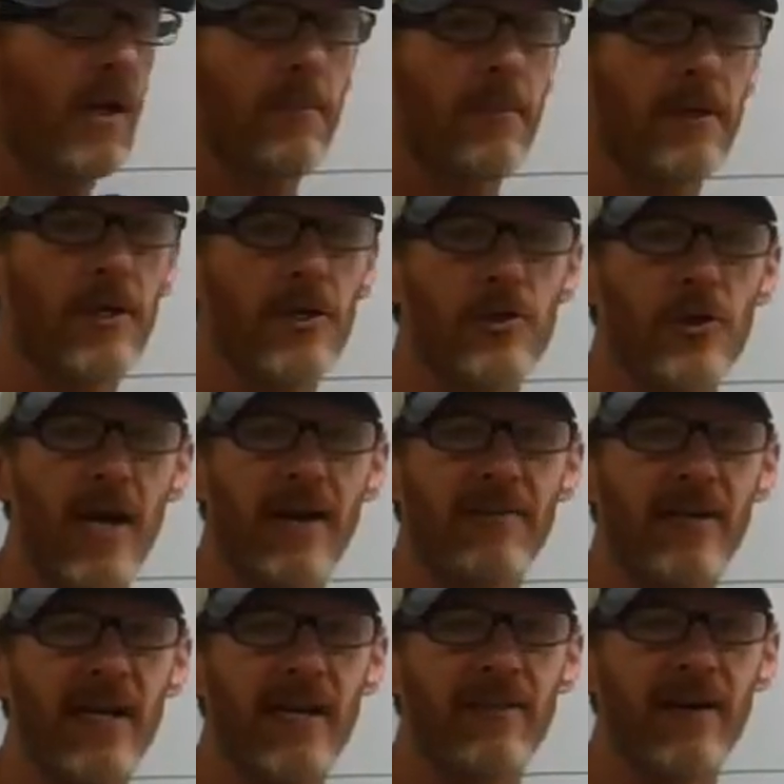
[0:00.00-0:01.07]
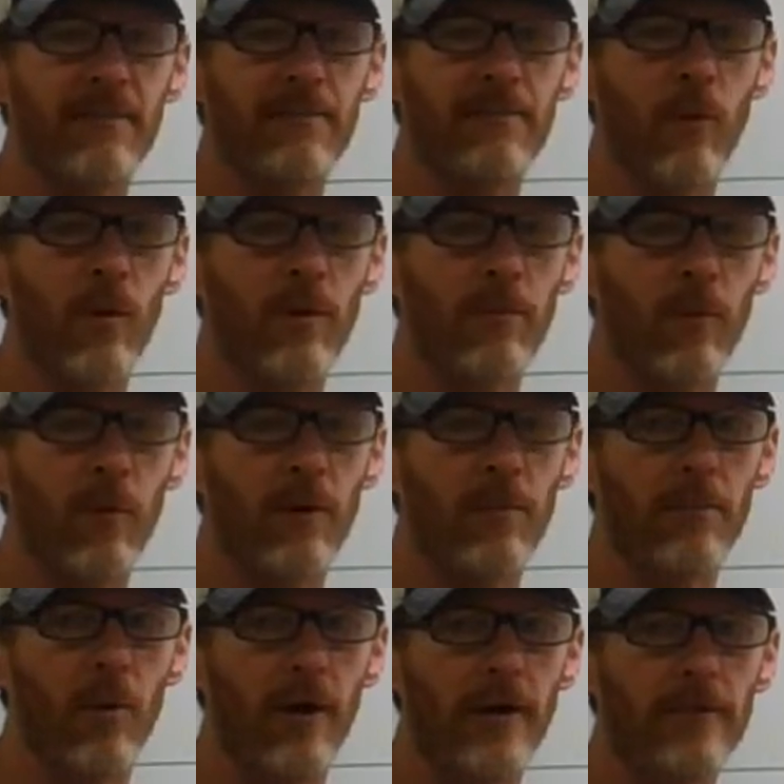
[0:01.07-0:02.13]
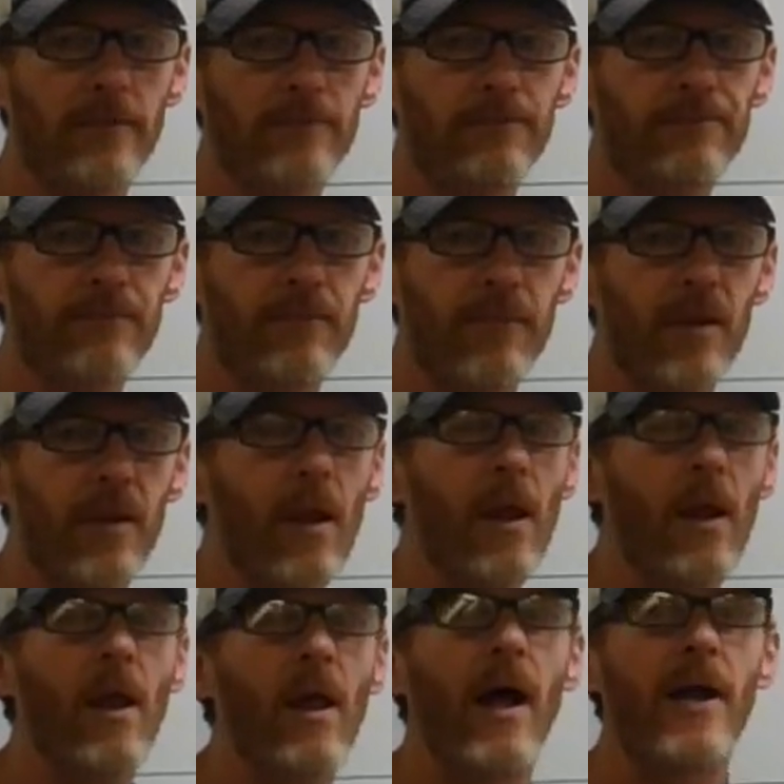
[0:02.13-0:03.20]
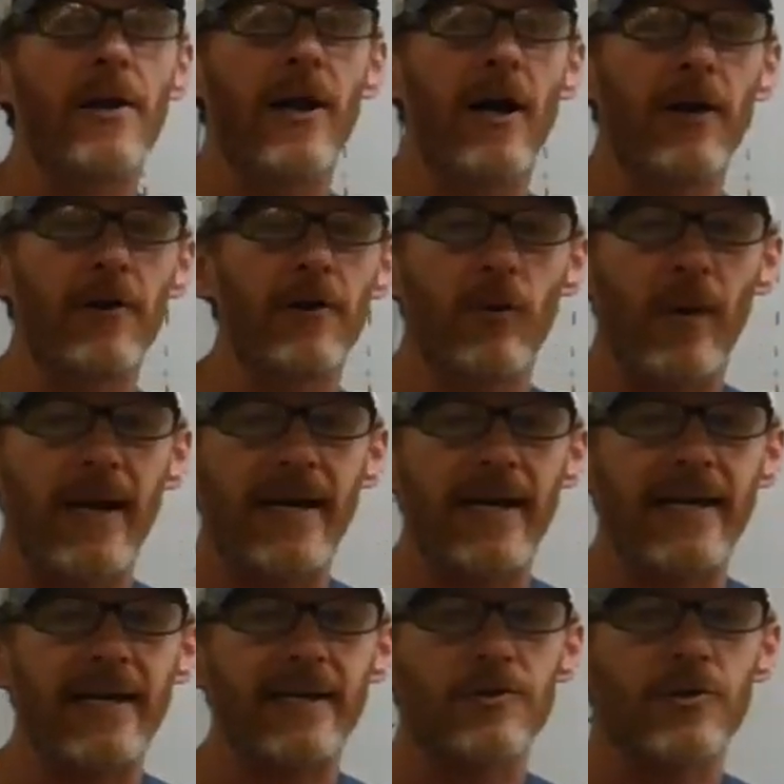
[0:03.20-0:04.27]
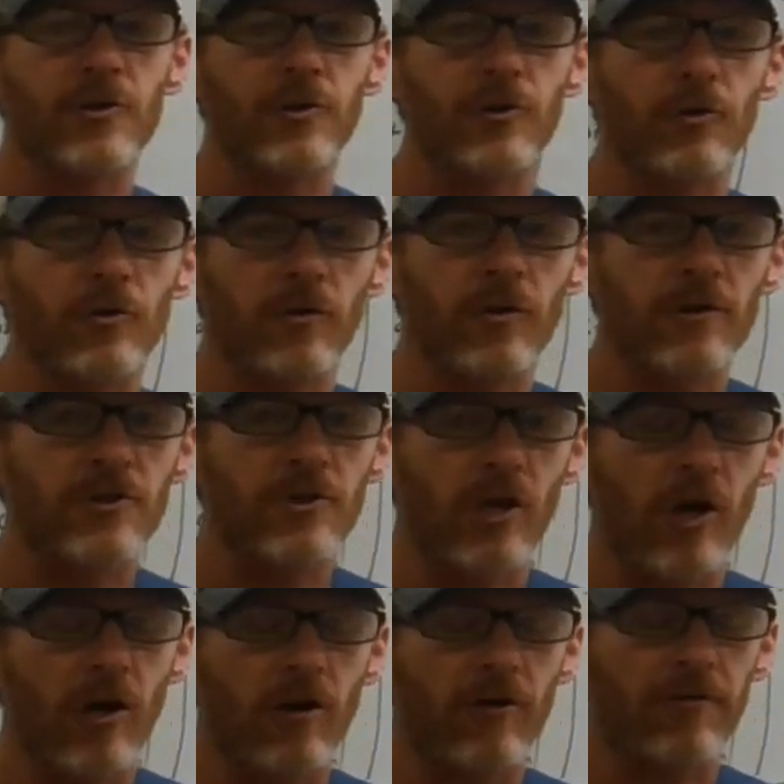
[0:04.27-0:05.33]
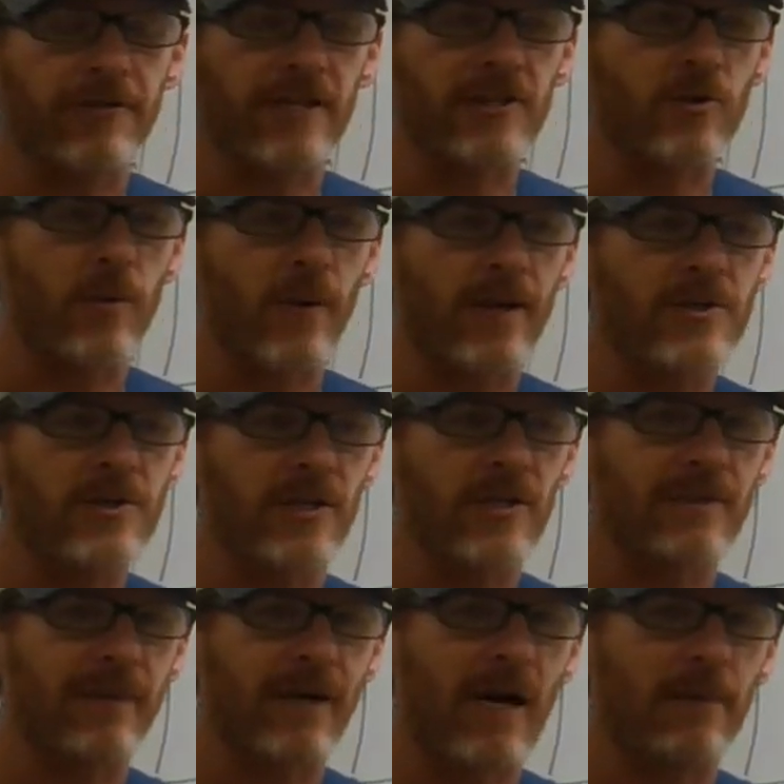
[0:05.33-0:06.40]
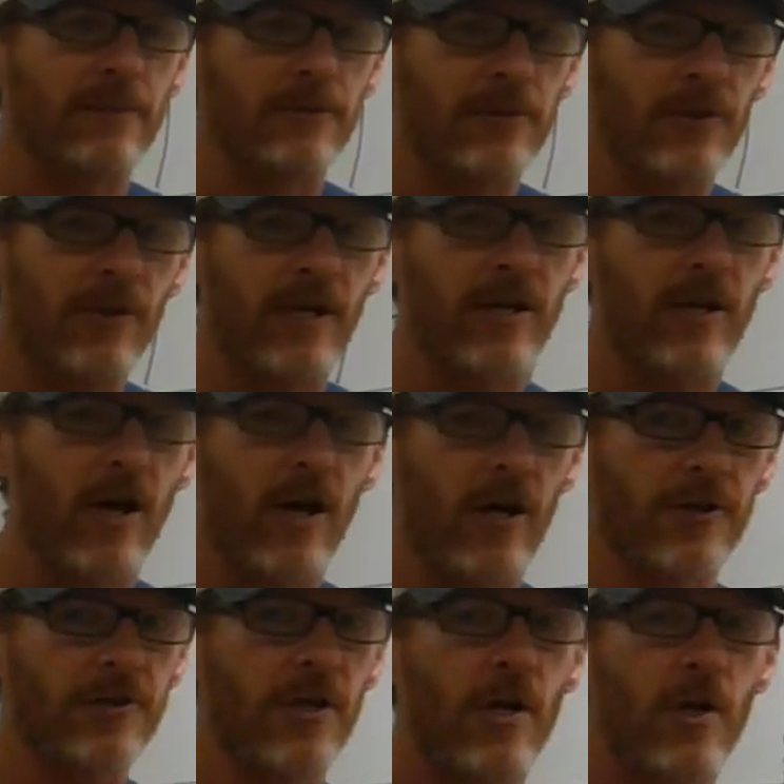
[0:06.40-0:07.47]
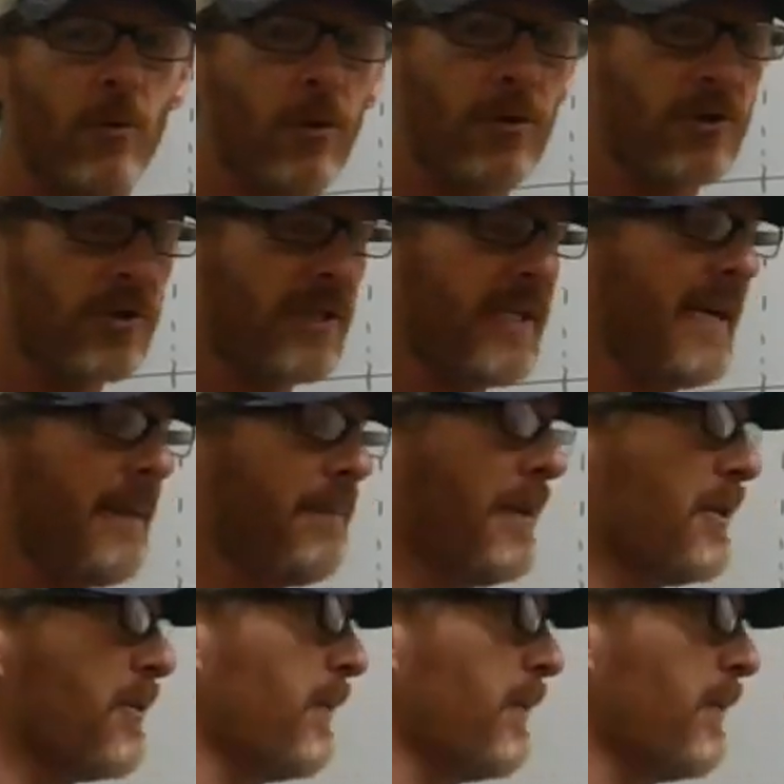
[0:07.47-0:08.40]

because you're having to give up more and more and more. Another way to solve these questions about opportunity cost, which is to keep these